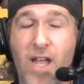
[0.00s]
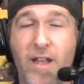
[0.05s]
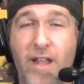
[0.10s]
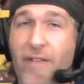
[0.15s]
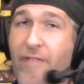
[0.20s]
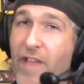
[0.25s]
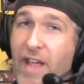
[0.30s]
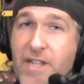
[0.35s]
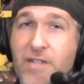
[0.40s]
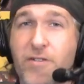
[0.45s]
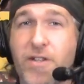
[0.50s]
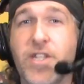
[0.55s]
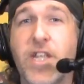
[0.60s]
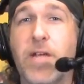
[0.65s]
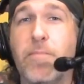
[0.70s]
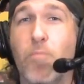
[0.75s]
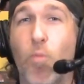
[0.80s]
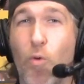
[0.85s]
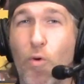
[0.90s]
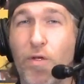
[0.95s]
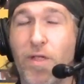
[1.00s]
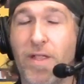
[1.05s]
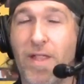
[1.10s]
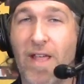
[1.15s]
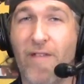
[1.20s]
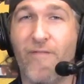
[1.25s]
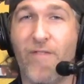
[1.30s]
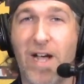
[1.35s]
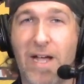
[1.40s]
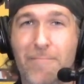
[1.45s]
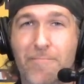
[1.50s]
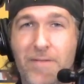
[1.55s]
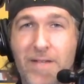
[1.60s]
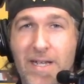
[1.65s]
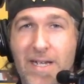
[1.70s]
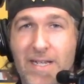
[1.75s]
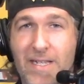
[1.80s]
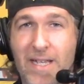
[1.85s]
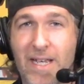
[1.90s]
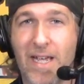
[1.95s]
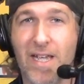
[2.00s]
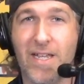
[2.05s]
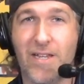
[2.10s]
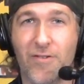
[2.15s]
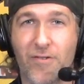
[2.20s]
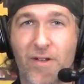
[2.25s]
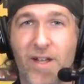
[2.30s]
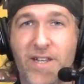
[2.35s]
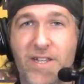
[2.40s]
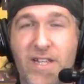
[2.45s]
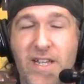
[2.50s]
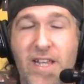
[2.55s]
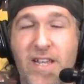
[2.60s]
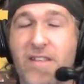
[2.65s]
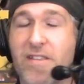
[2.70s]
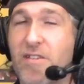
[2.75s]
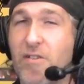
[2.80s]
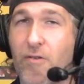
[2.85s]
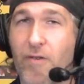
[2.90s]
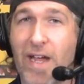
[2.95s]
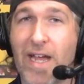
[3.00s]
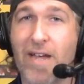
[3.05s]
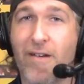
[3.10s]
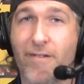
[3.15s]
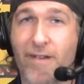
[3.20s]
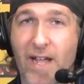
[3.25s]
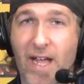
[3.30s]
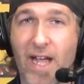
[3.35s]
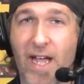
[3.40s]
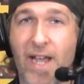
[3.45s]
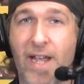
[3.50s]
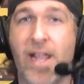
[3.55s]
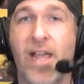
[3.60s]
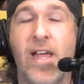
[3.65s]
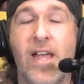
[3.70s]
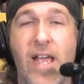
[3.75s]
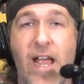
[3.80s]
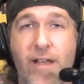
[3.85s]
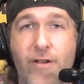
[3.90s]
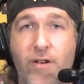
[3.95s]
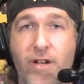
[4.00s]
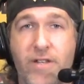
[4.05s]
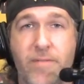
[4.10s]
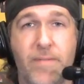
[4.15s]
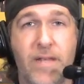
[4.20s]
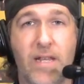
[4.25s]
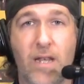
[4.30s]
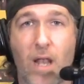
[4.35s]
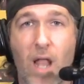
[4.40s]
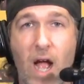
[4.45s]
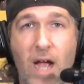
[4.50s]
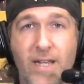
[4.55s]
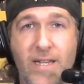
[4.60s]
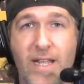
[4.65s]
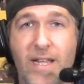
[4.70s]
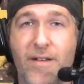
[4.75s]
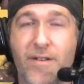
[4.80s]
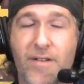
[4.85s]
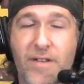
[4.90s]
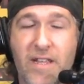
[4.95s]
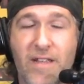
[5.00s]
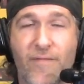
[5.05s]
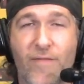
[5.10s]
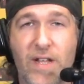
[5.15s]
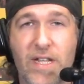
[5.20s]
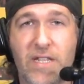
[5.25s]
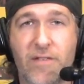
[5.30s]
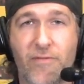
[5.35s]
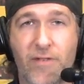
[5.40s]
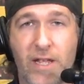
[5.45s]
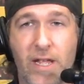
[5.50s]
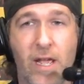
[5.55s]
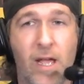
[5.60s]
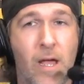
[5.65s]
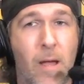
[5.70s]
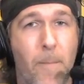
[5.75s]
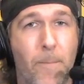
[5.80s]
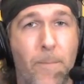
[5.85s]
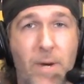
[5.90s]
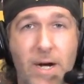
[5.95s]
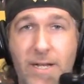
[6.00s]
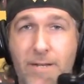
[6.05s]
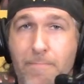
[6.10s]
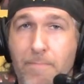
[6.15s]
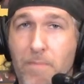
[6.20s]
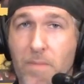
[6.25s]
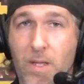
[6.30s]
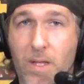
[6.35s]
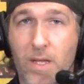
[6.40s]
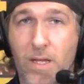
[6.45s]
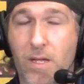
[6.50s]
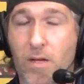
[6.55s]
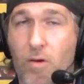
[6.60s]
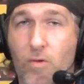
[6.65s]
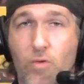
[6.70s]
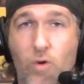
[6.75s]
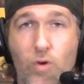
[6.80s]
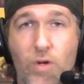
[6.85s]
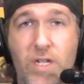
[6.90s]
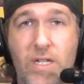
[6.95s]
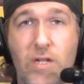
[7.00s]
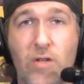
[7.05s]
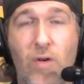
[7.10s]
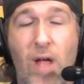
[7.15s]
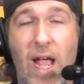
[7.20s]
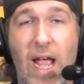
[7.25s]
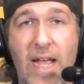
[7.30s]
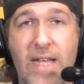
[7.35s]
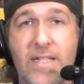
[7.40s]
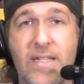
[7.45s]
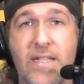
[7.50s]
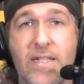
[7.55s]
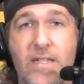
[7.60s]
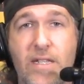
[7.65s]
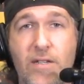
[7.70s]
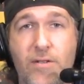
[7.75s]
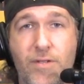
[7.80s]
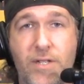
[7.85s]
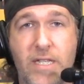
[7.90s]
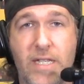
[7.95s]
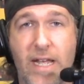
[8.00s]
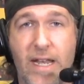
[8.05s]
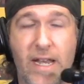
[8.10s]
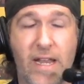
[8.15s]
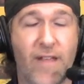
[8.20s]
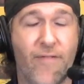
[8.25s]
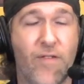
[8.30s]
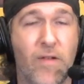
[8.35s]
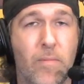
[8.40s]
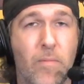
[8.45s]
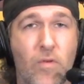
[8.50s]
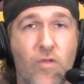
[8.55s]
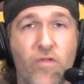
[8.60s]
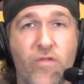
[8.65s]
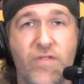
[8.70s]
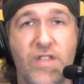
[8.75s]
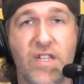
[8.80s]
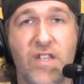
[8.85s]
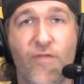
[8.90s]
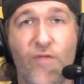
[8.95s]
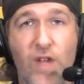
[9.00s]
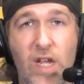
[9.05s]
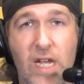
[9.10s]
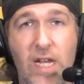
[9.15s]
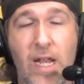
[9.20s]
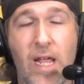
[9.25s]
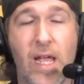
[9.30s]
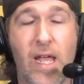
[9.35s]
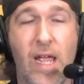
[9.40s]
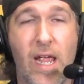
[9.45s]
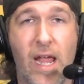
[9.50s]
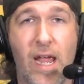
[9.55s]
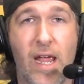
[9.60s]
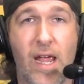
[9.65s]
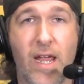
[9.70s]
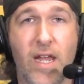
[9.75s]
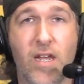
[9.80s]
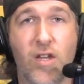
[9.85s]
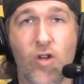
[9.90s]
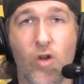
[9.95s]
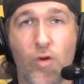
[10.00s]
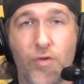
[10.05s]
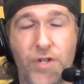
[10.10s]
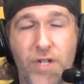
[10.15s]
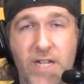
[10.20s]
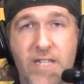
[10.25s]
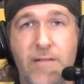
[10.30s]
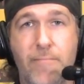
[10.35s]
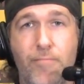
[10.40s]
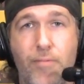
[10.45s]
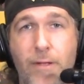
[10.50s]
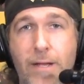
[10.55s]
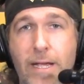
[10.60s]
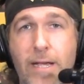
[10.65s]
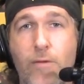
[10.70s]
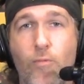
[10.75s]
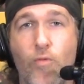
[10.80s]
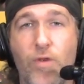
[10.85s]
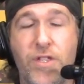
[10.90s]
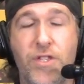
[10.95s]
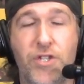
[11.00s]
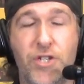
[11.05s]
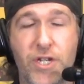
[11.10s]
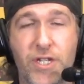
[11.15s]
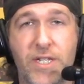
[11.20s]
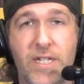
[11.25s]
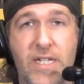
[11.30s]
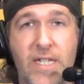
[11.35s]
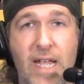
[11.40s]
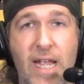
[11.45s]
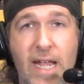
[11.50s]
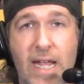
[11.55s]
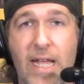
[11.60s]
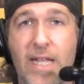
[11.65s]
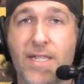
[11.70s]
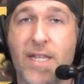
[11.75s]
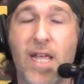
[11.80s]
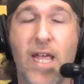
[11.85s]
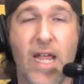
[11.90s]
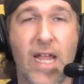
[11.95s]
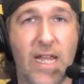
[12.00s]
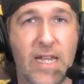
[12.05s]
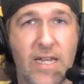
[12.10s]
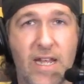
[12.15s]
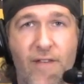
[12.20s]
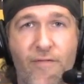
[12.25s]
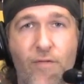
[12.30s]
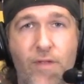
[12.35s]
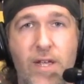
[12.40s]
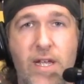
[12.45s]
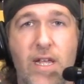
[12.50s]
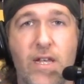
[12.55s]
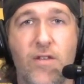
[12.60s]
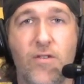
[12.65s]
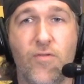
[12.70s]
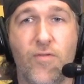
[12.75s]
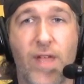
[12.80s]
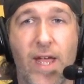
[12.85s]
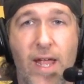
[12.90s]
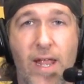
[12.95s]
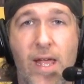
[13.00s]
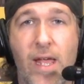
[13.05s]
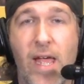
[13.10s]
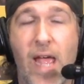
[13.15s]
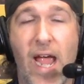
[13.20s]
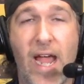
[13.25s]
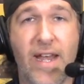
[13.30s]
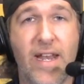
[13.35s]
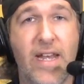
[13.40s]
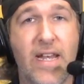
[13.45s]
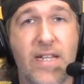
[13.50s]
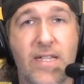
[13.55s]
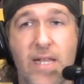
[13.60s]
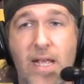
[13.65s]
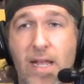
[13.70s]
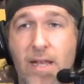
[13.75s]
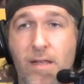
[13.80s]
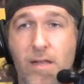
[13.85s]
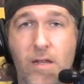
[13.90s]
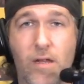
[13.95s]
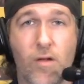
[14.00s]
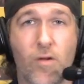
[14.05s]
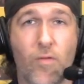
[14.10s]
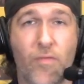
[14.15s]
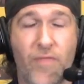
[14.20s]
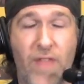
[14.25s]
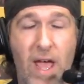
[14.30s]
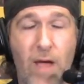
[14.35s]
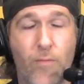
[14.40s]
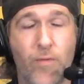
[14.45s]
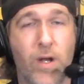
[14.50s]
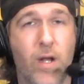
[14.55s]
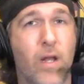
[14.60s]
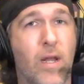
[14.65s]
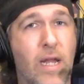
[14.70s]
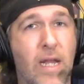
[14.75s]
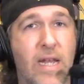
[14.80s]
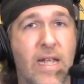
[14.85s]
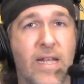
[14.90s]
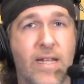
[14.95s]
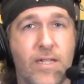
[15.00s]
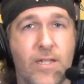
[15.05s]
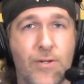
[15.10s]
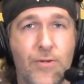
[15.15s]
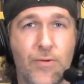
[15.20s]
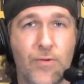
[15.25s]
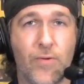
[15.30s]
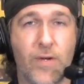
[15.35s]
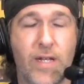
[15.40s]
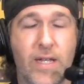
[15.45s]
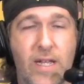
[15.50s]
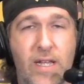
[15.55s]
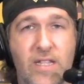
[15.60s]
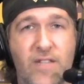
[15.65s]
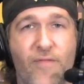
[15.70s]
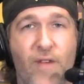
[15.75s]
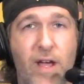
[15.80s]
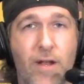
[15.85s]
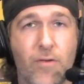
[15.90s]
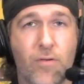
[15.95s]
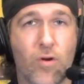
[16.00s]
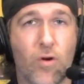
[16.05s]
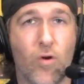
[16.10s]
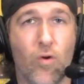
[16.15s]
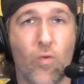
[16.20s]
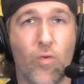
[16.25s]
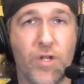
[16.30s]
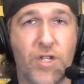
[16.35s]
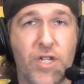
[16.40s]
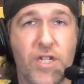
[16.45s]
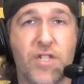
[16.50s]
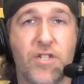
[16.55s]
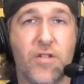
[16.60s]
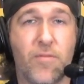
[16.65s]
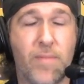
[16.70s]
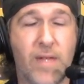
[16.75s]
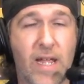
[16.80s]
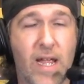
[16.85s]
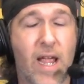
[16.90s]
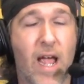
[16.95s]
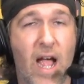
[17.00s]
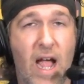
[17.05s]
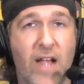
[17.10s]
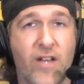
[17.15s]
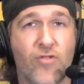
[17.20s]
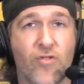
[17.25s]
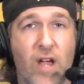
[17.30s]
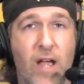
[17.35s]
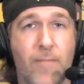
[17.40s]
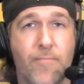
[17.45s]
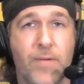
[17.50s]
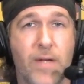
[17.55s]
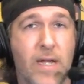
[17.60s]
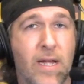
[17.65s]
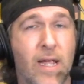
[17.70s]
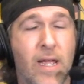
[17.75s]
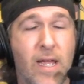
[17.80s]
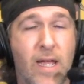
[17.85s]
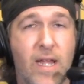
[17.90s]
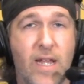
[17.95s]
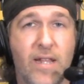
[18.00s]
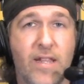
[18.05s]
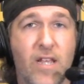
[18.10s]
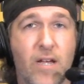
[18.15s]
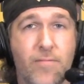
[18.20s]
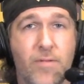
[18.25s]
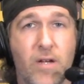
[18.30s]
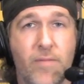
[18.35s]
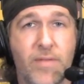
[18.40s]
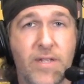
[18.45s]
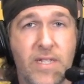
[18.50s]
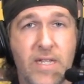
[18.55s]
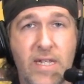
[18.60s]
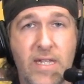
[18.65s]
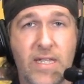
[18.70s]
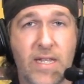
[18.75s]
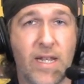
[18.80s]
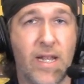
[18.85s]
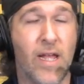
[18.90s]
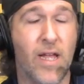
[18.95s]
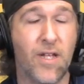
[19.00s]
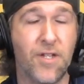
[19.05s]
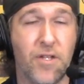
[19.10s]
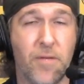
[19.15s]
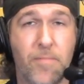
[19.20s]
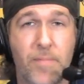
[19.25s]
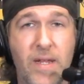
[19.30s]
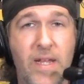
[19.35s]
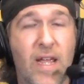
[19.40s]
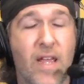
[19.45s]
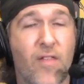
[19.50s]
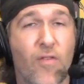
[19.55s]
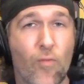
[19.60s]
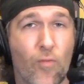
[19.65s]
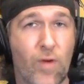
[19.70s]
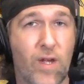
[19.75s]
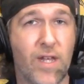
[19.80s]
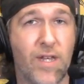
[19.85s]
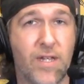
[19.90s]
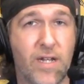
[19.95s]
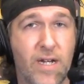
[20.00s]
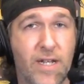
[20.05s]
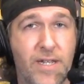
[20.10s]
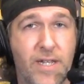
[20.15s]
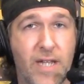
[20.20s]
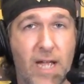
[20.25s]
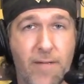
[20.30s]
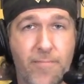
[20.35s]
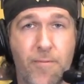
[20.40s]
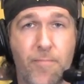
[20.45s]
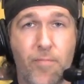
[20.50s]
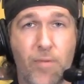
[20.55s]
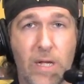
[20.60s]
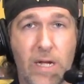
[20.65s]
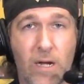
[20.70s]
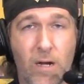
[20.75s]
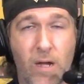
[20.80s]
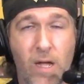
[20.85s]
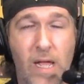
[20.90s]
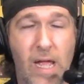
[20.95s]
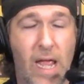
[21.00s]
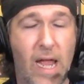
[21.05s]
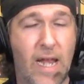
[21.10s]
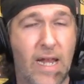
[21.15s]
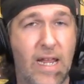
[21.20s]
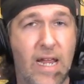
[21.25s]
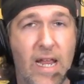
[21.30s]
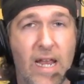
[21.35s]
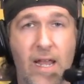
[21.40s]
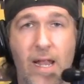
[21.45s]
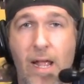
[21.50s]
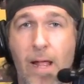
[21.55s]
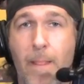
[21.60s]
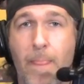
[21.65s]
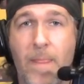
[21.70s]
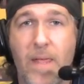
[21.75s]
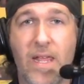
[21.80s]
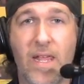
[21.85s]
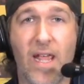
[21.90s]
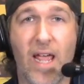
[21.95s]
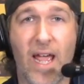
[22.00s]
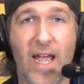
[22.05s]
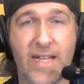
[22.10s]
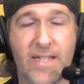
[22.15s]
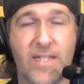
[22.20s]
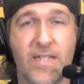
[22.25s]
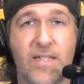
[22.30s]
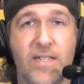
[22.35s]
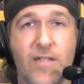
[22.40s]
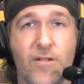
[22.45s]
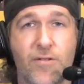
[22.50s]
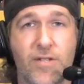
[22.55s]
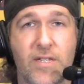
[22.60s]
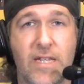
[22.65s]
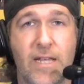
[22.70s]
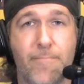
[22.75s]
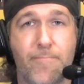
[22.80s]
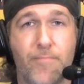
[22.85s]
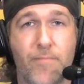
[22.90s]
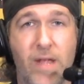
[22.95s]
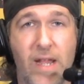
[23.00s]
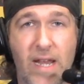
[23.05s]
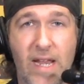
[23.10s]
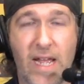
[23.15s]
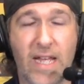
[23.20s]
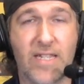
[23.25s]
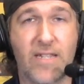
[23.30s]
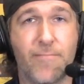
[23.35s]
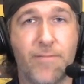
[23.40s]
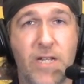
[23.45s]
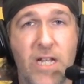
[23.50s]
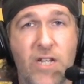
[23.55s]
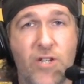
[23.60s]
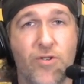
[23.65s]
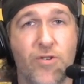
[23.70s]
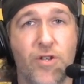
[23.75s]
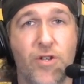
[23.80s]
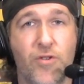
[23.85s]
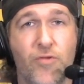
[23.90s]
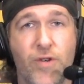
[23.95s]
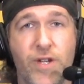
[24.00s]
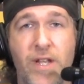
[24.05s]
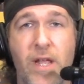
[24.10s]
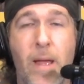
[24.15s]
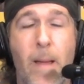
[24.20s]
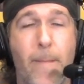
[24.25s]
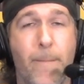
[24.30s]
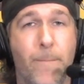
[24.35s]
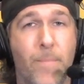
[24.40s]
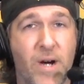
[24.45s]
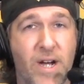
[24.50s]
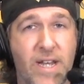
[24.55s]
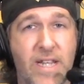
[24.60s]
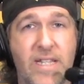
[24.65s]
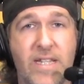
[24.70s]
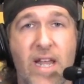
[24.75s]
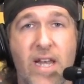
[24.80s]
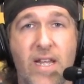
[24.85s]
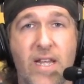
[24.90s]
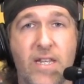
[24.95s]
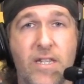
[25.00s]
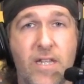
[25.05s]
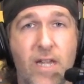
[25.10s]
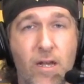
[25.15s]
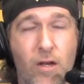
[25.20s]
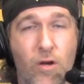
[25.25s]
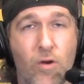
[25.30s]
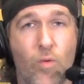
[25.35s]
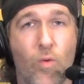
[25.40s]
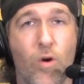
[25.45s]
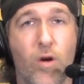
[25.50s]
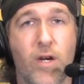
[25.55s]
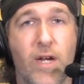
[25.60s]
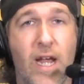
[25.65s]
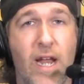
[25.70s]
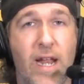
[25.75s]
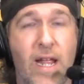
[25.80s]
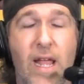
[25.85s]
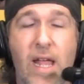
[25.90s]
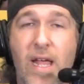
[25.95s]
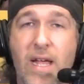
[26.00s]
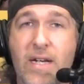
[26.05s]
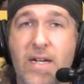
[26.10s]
Now that's going to take more than that five picks. You're going to have to get you know eight or nine, and you have to be locked down on defensively. But you know, Chris Steele has the skill set. If he moves his feet and, you know doesn't play with just his hands, he definitely can do that. And then he said, you know, that would lead into his final goal, which is to be a high draft pick in the upcoming season, to be a three and done type of player. And again, he has the skill set and he has the potential to do it, but he's got to continue to work at it.